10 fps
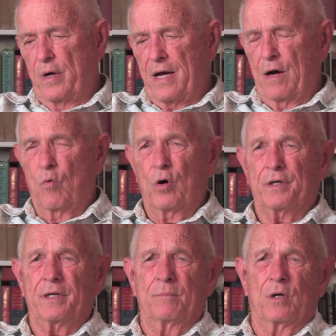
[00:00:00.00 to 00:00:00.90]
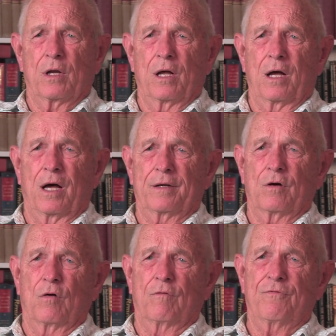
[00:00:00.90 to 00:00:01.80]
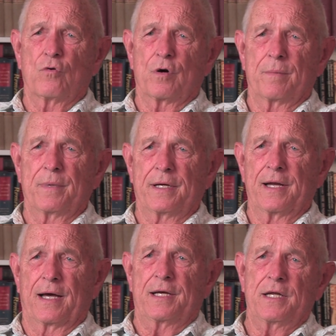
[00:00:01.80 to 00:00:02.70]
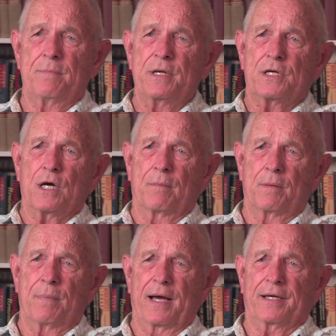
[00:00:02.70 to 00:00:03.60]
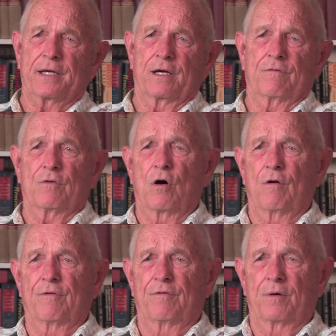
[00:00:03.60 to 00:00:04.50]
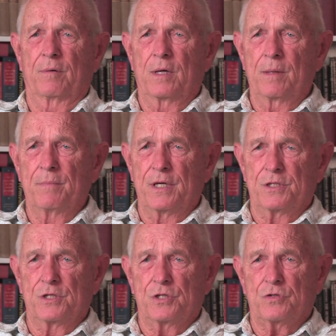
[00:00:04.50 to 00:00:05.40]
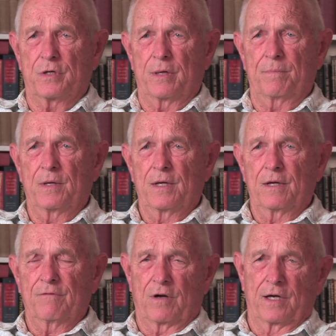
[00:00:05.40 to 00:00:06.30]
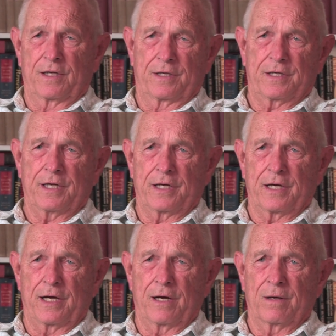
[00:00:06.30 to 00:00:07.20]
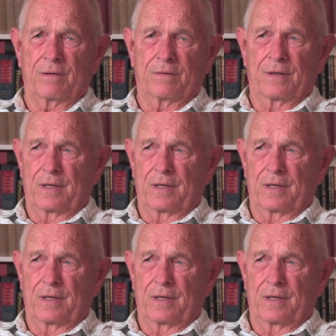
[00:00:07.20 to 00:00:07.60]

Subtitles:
I worked him a lot on 4 to midnight. He'd be coming back in off of a business trip, flying the King Air.